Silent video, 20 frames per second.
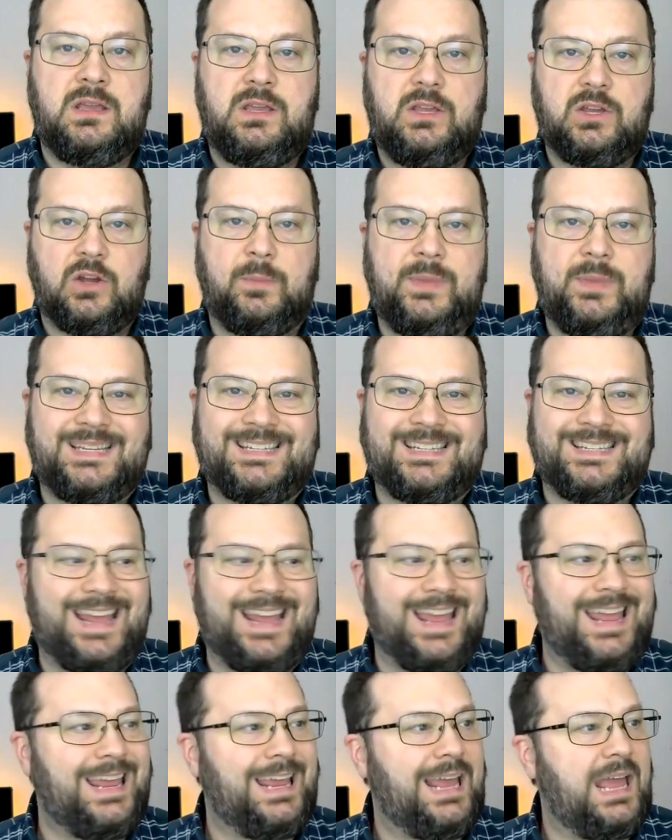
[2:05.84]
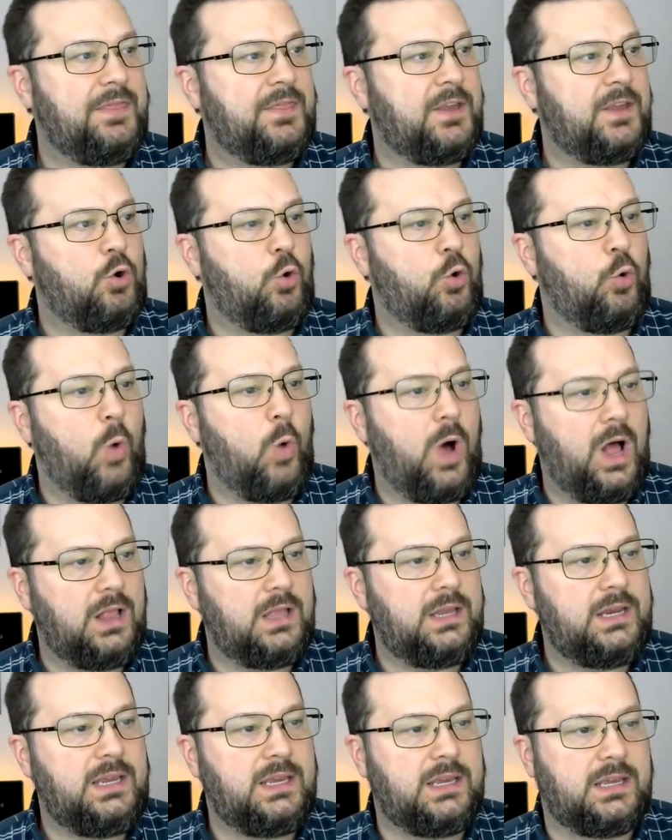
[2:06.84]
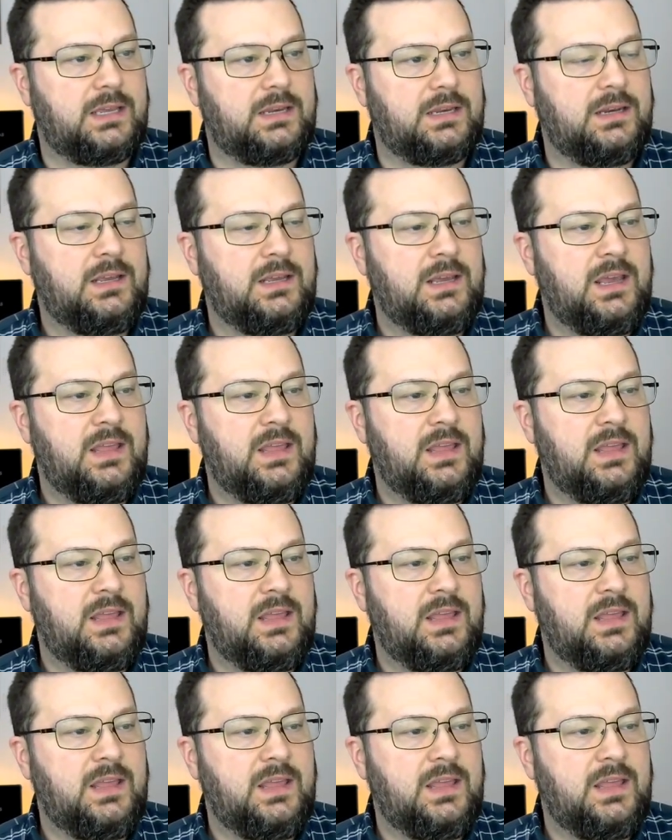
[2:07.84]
You'll be staying at the Quality Inn.